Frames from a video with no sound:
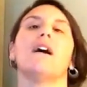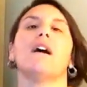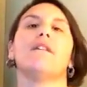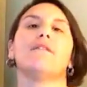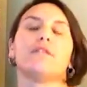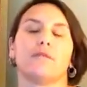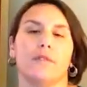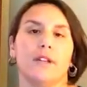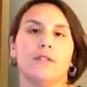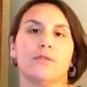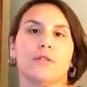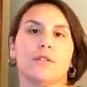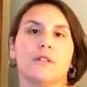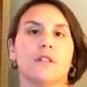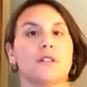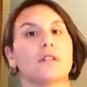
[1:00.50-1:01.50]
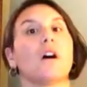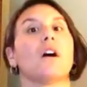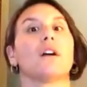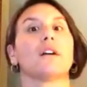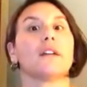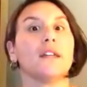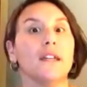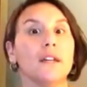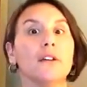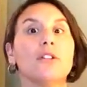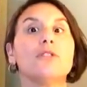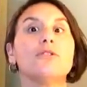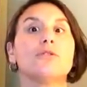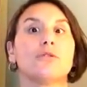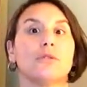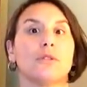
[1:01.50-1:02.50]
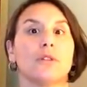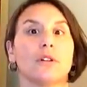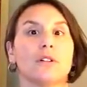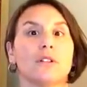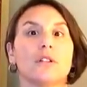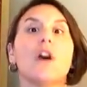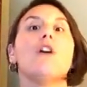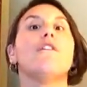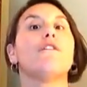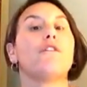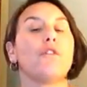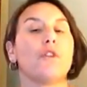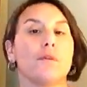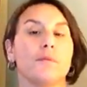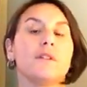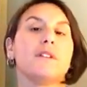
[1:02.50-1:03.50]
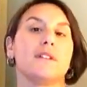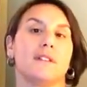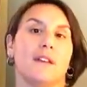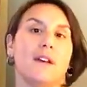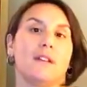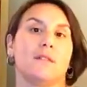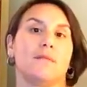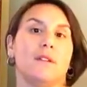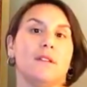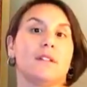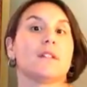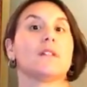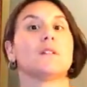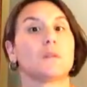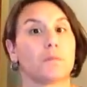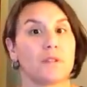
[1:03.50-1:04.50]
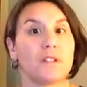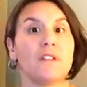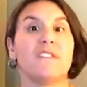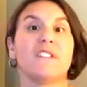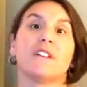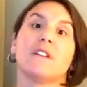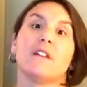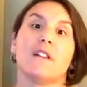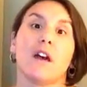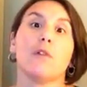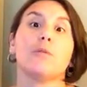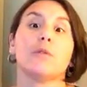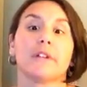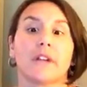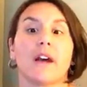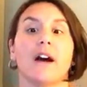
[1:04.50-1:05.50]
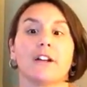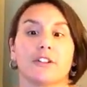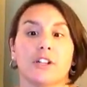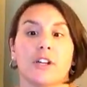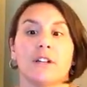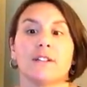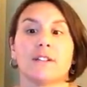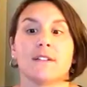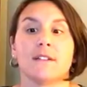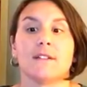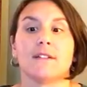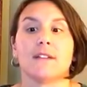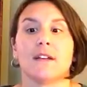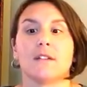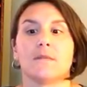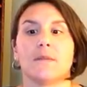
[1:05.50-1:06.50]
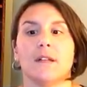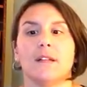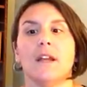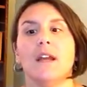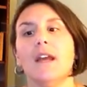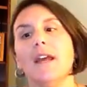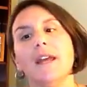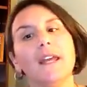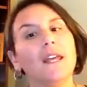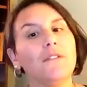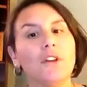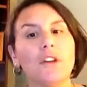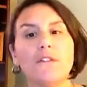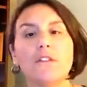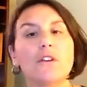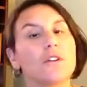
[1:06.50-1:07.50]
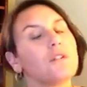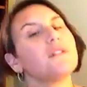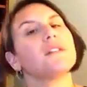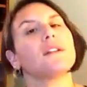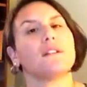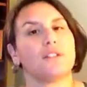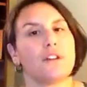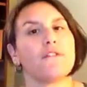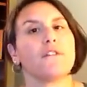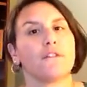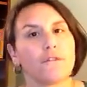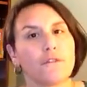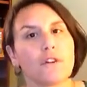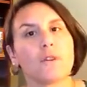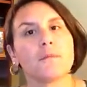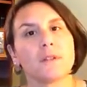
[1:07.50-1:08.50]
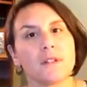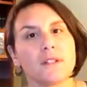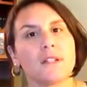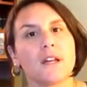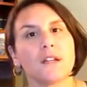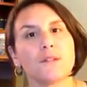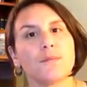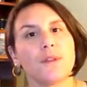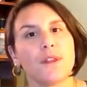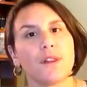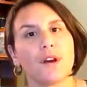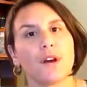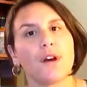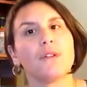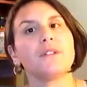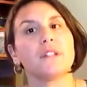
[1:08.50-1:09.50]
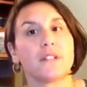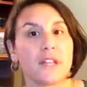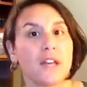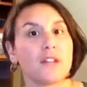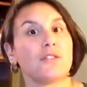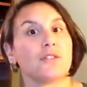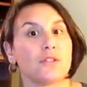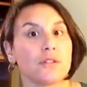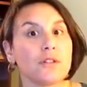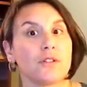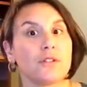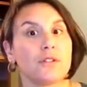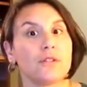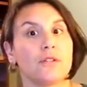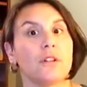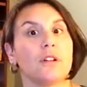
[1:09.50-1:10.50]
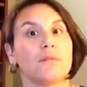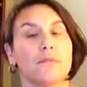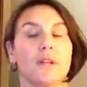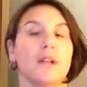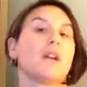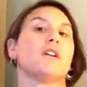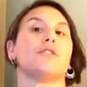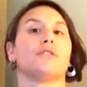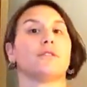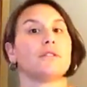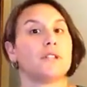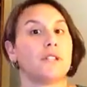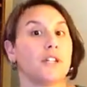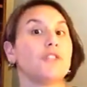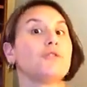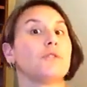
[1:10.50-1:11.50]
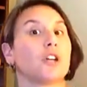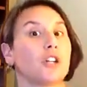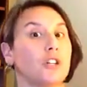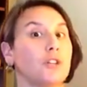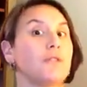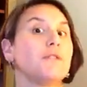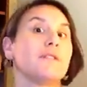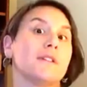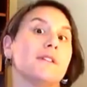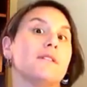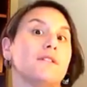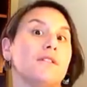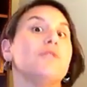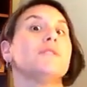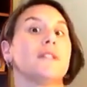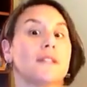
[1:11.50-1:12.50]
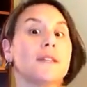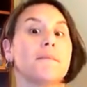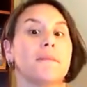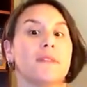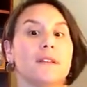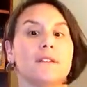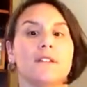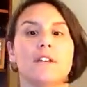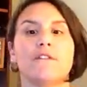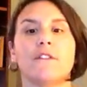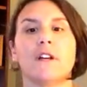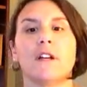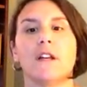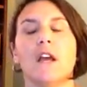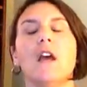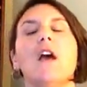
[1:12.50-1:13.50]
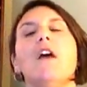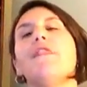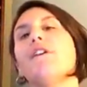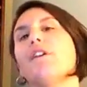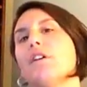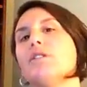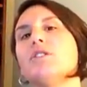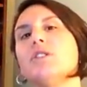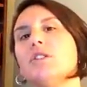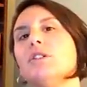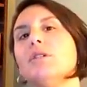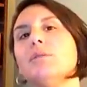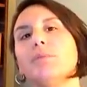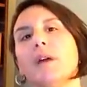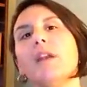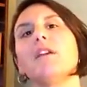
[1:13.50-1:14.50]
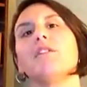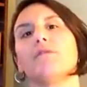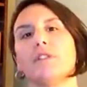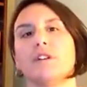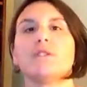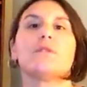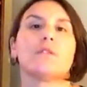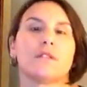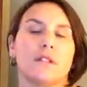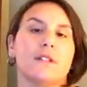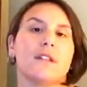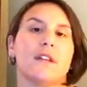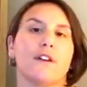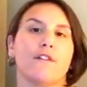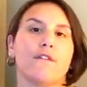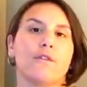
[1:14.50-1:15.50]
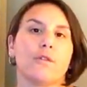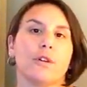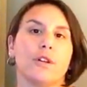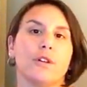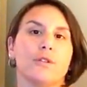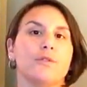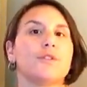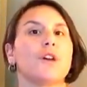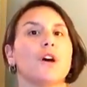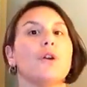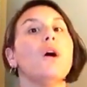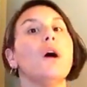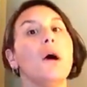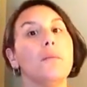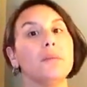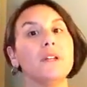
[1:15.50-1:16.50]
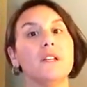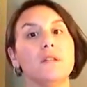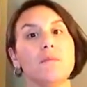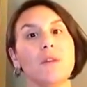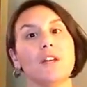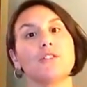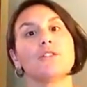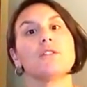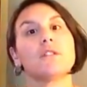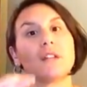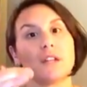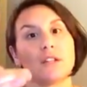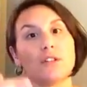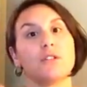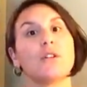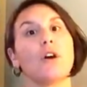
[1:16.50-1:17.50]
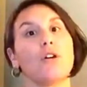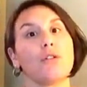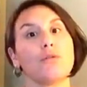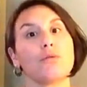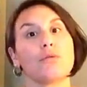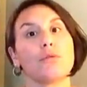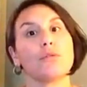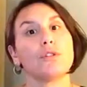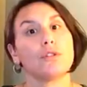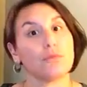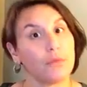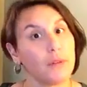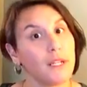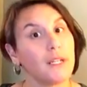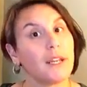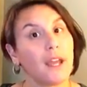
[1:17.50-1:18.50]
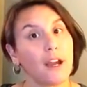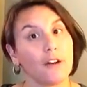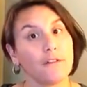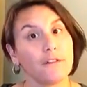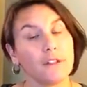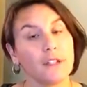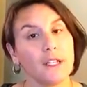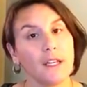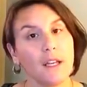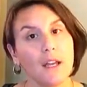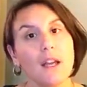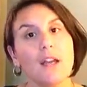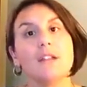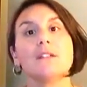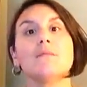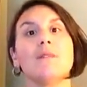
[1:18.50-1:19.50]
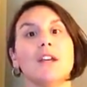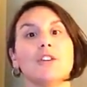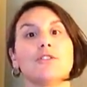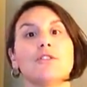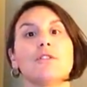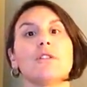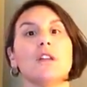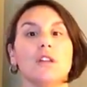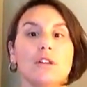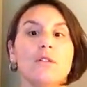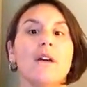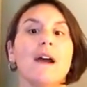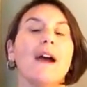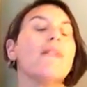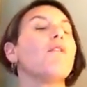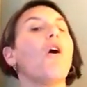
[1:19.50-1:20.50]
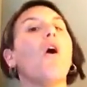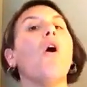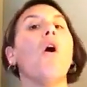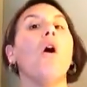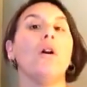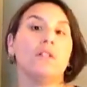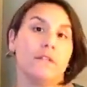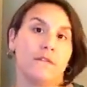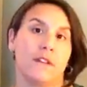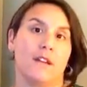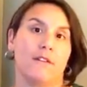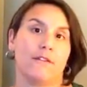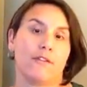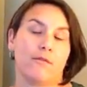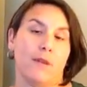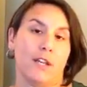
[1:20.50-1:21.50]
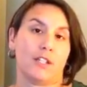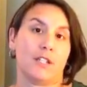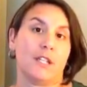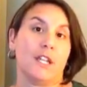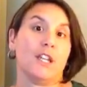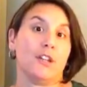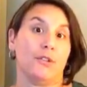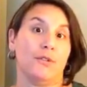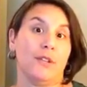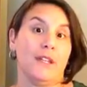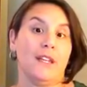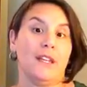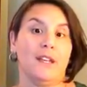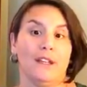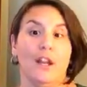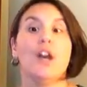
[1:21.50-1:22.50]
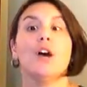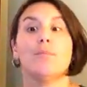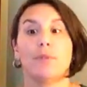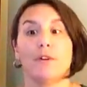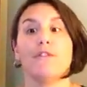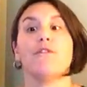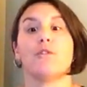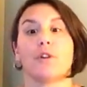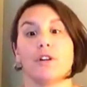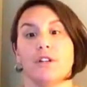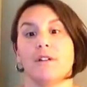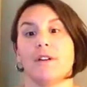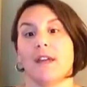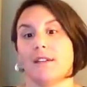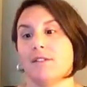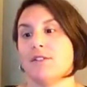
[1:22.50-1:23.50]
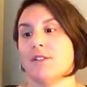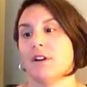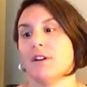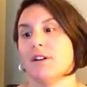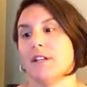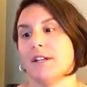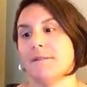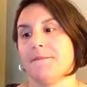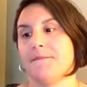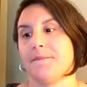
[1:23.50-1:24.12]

of the resources are geared towards formal assessments, and specifically that Woodcock-Johnson assessment. Even if you're using a different formal assessment though to test your student because your district uses something different, there are still plenty of resources there for you. So please make sure that as you go through, you read carefully to make sure that you have all of the information that you need before you get started.